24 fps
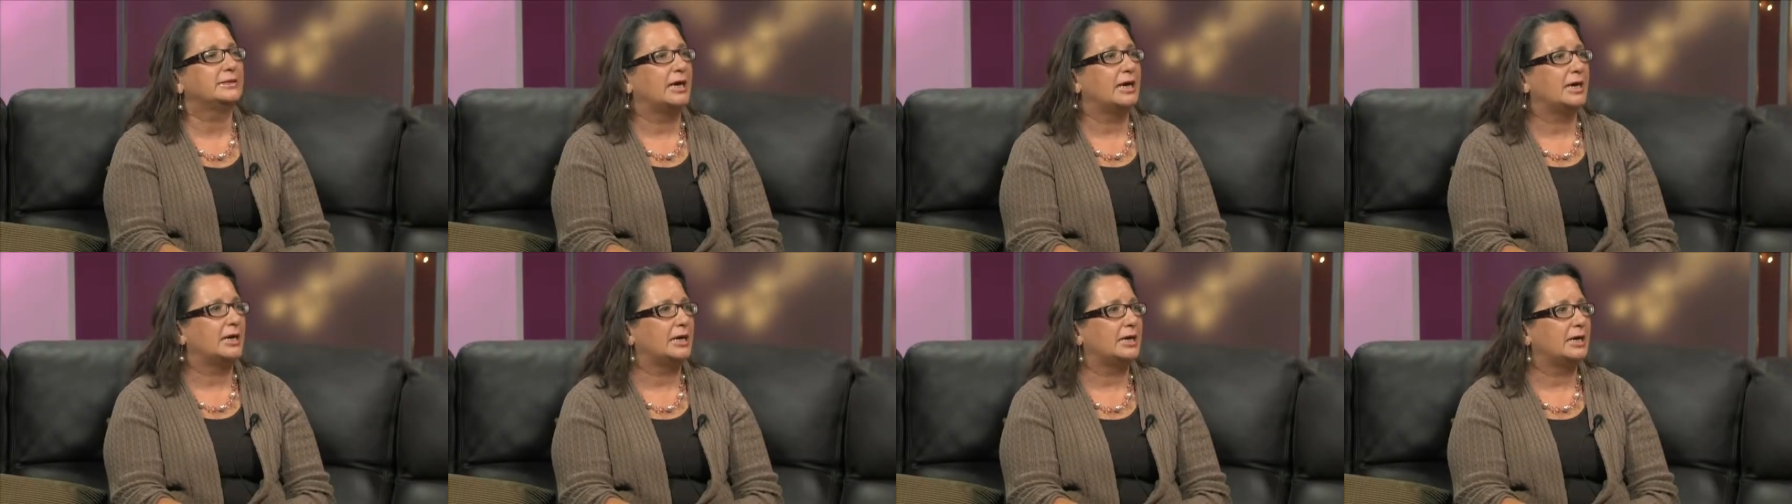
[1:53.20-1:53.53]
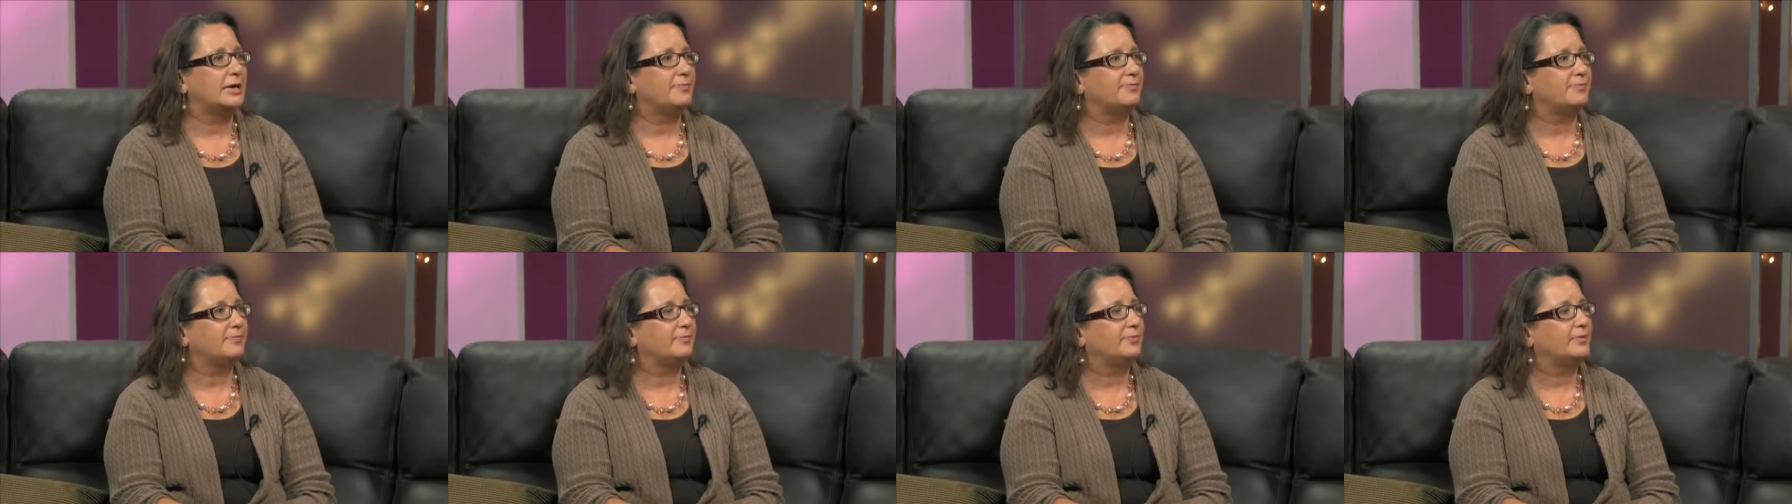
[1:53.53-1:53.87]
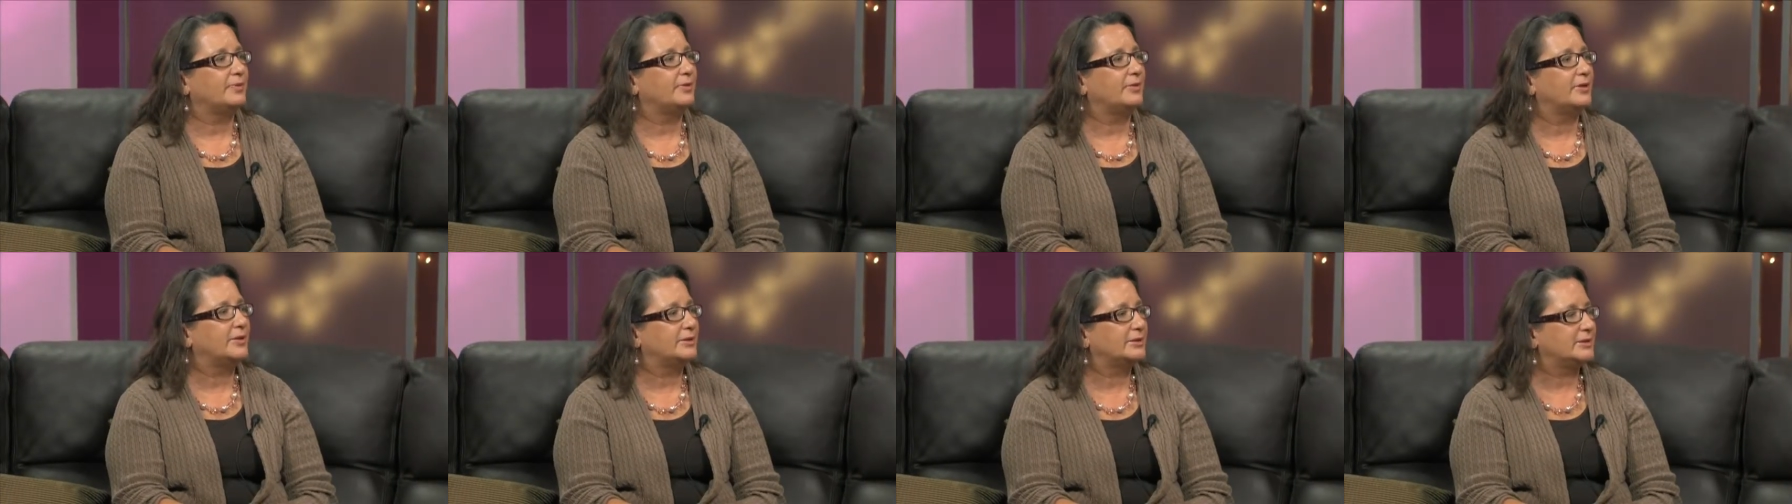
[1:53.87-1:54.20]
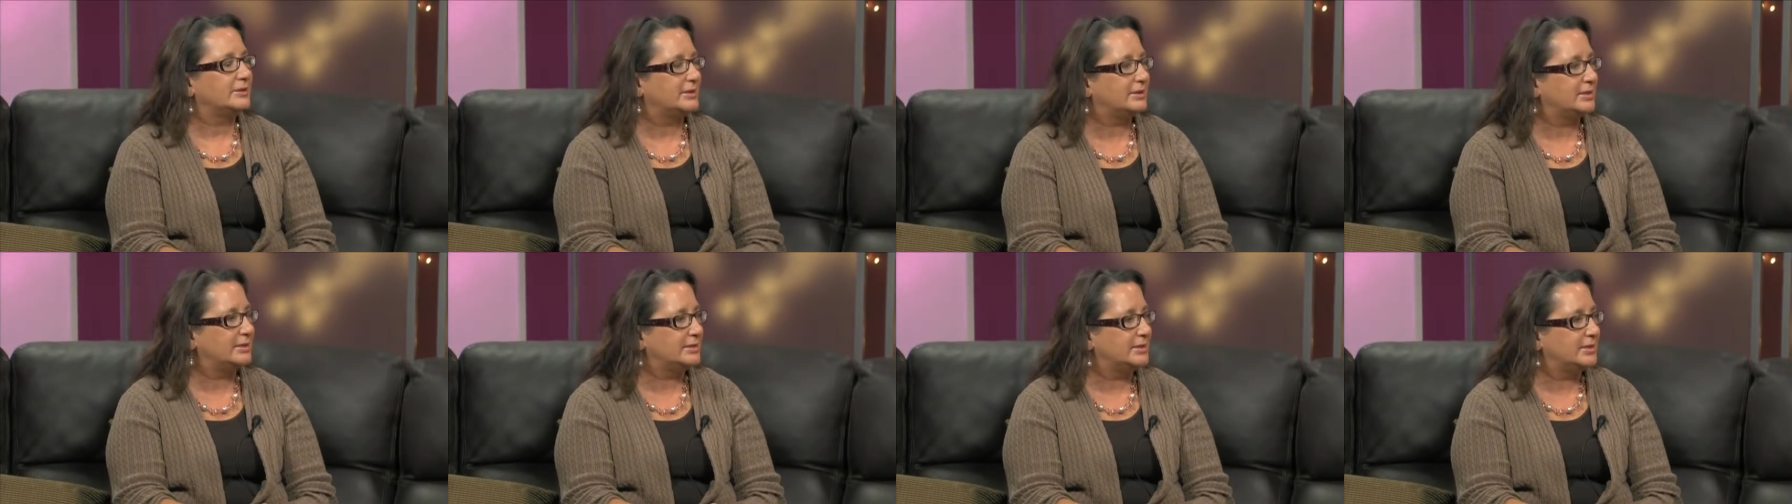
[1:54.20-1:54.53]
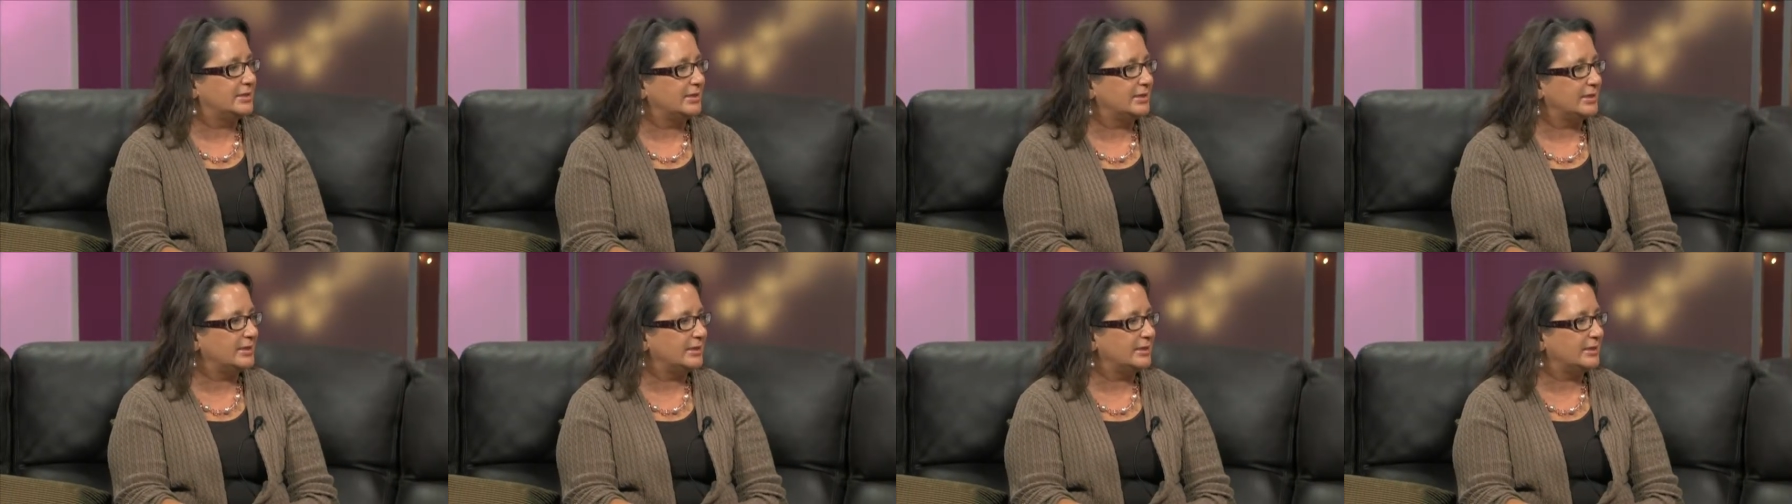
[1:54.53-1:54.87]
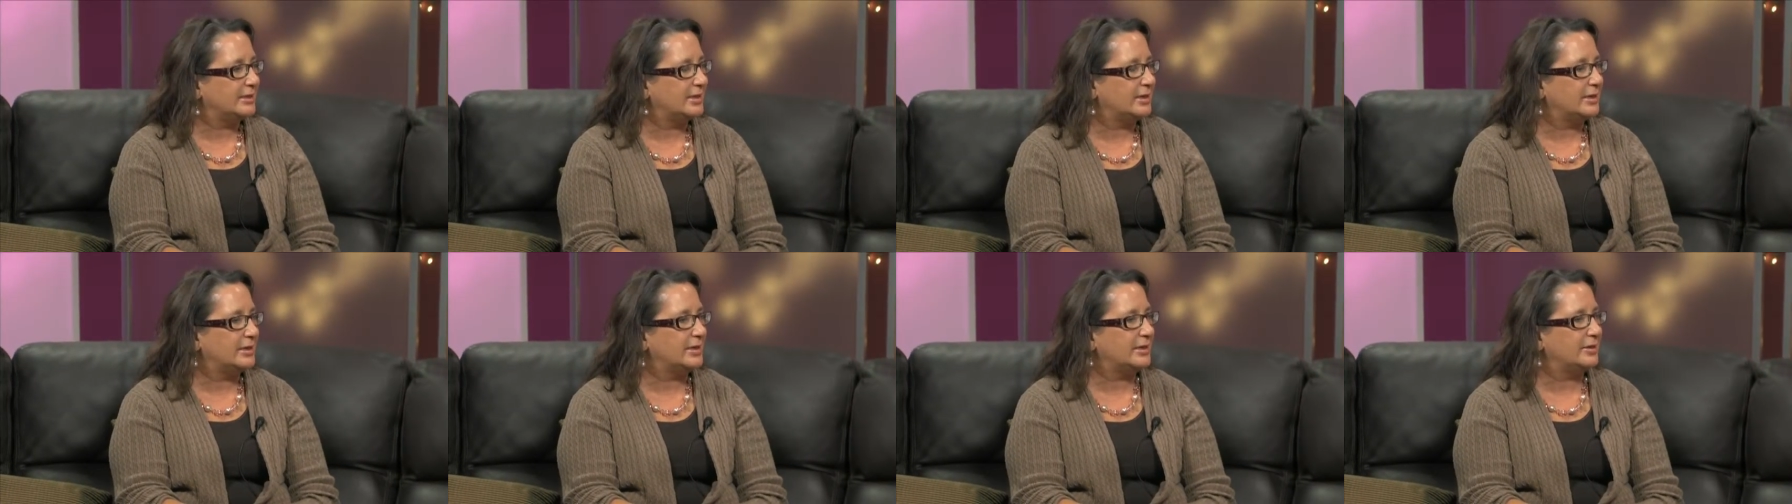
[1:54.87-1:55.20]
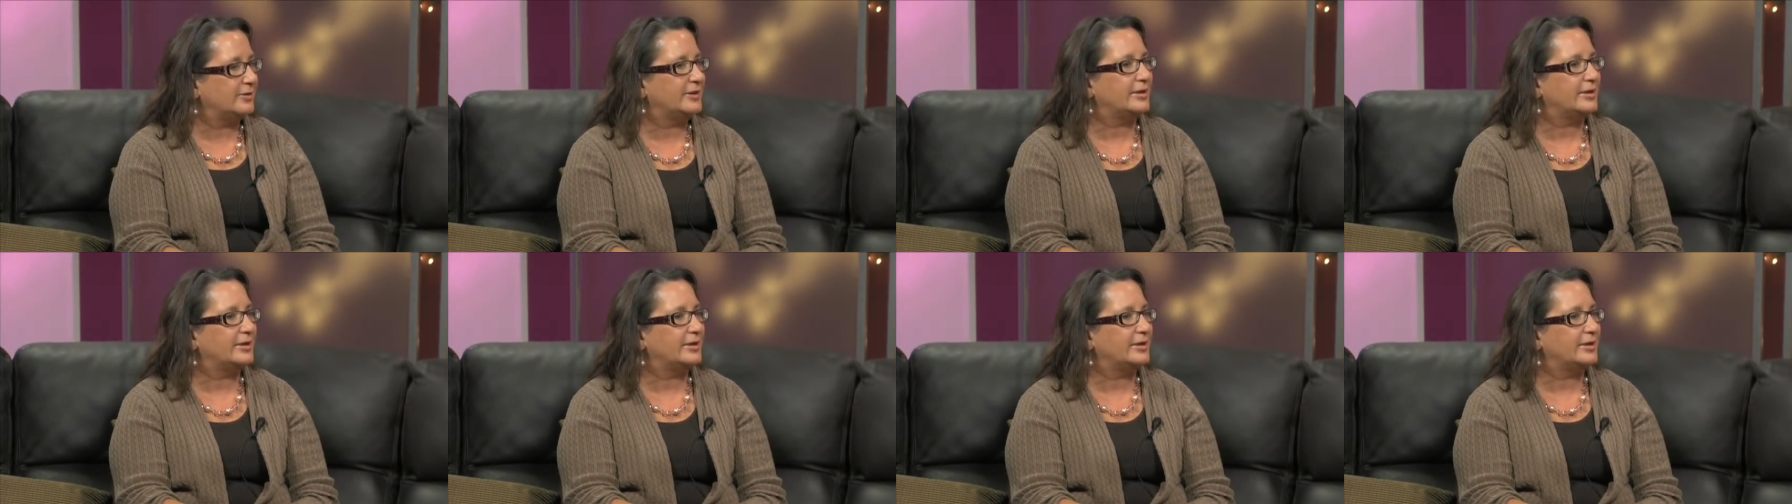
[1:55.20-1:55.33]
um, the the uh,